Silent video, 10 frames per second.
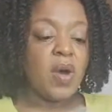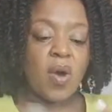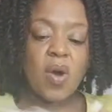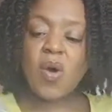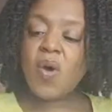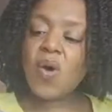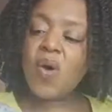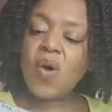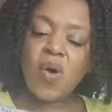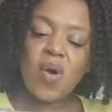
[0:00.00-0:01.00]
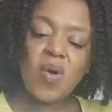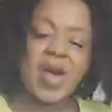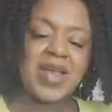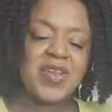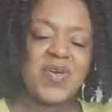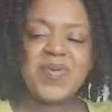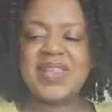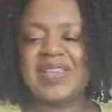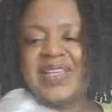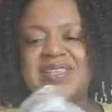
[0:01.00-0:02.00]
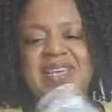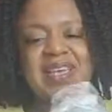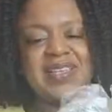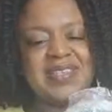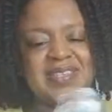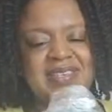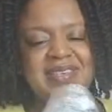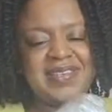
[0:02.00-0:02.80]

Oh, I know it. This is.